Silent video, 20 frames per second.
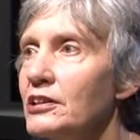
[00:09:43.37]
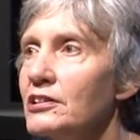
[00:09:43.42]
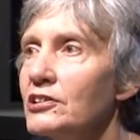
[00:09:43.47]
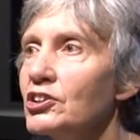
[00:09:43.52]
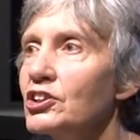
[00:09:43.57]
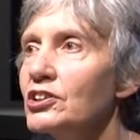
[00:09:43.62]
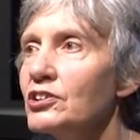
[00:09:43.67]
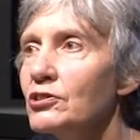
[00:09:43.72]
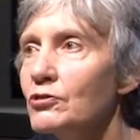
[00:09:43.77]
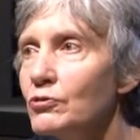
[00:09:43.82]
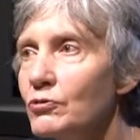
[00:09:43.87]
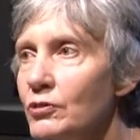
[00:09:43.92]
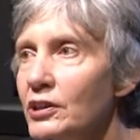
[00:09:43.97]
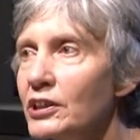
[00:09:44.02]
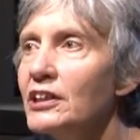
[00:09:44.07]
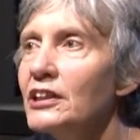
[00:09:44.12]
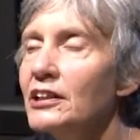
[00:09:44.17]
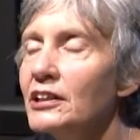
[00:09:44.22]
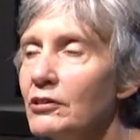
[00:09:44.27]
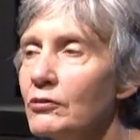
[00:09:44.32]
It's just
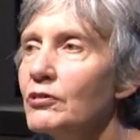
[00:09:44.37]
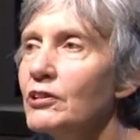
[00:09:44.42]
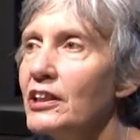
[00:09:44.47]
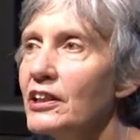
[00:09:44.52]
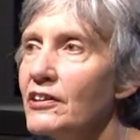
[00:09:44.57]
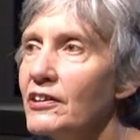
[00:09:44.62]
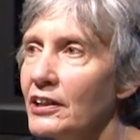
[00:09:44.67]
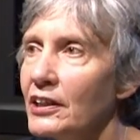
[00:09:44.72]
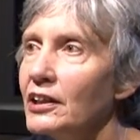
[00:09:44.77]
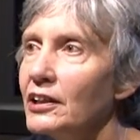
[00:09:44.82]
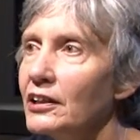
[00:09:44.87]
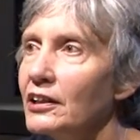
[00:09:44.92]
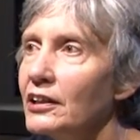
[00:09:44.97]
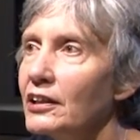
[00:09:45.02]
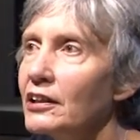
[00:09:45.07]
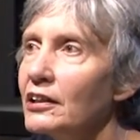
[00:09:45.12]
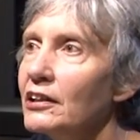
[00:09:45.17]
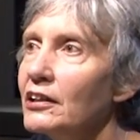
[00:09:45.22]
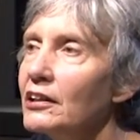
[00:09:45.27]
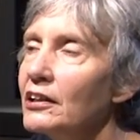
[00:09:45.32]
really
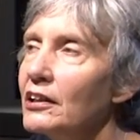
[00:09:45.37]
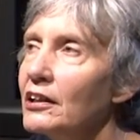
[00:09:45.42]
rethinking